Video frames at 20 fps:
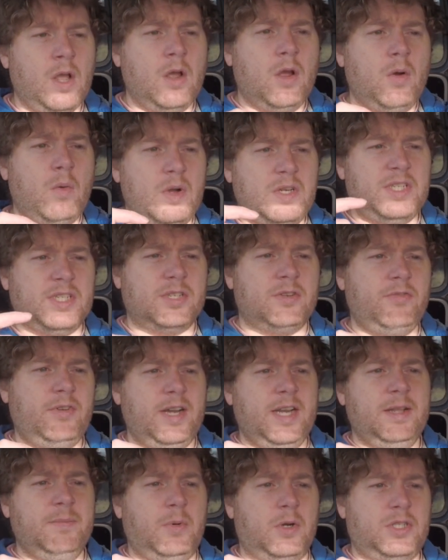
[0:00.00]
which isn't
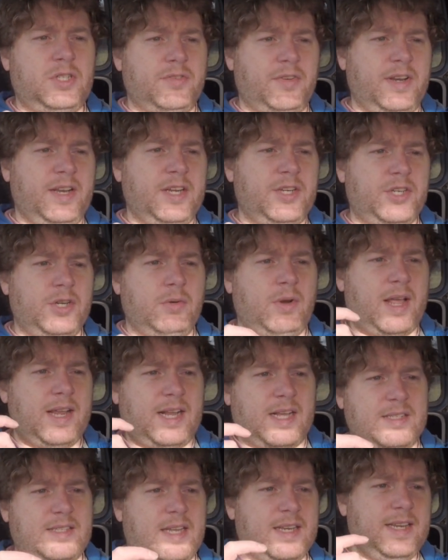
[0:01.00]
really much of an issue. Like I
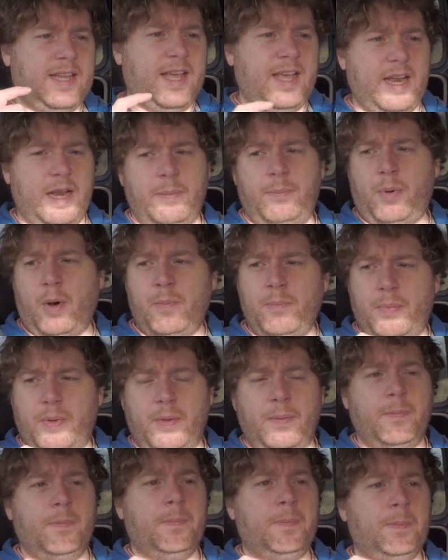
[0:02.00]
said, you hit a bump
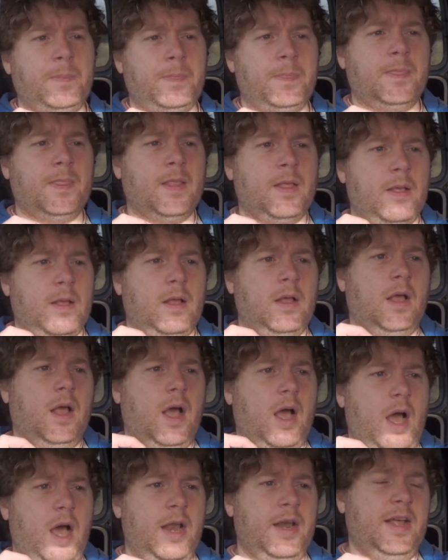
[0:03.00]

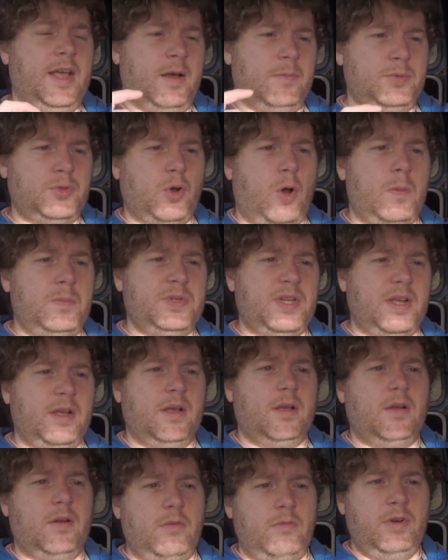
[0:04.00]
and it absorbs it
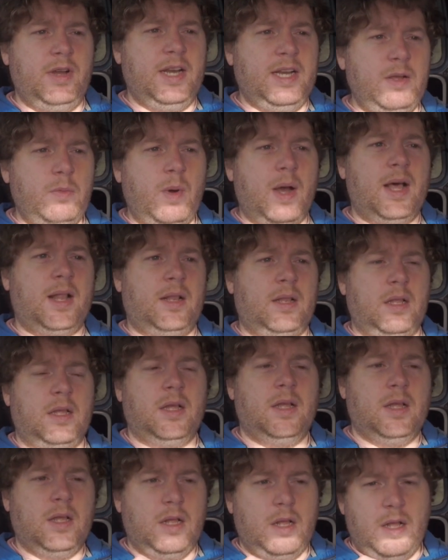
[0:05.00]
really well.
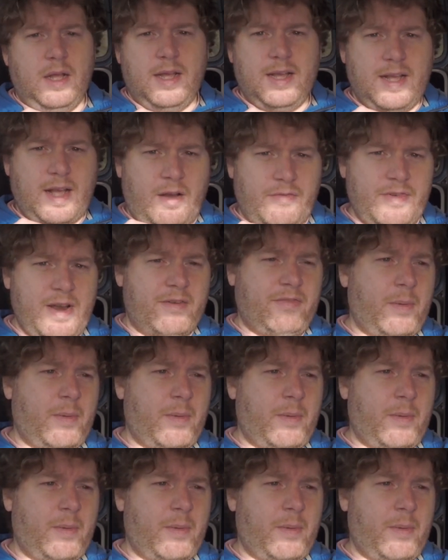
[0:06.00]
I've never